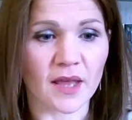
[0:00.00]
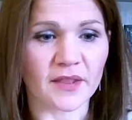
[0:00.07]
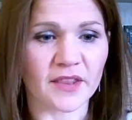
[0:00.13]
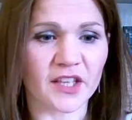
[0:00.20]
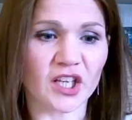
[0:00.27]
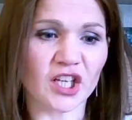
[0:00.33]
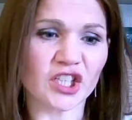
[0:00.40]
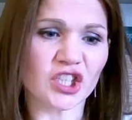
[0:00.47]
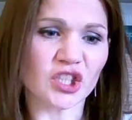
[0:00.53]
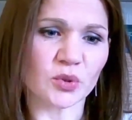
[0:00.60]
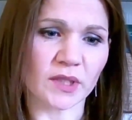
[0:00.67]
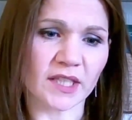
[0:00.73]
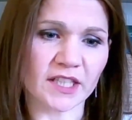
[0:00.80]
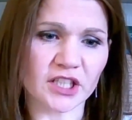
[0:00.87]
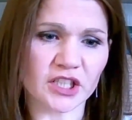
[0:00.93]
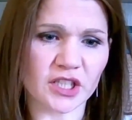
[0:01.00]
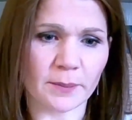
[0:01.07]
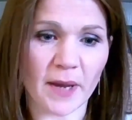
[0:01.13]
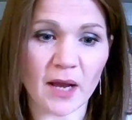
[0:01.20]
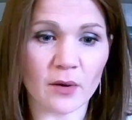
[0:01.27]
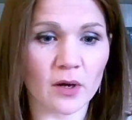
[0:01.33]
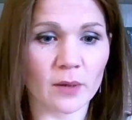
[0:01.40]
The urge to unleash the
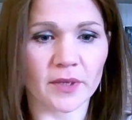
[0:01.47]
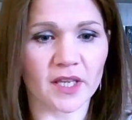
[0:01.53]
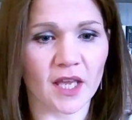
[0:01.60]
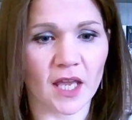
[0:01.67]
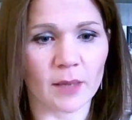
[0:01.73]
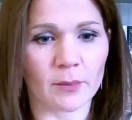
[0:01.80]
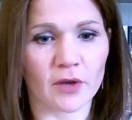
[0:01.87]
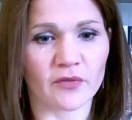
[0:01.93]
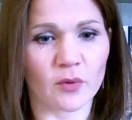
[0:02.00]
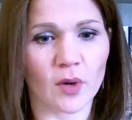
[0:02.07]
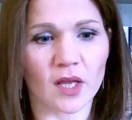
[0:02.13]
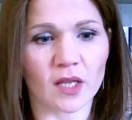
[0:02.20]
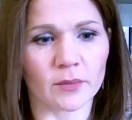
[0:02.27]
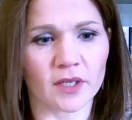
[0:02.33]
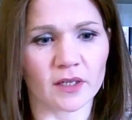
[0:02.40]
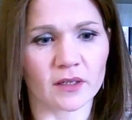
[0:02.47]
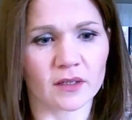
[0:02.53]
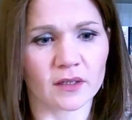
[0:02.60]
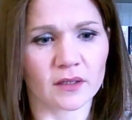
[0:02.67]
power became overwhelming.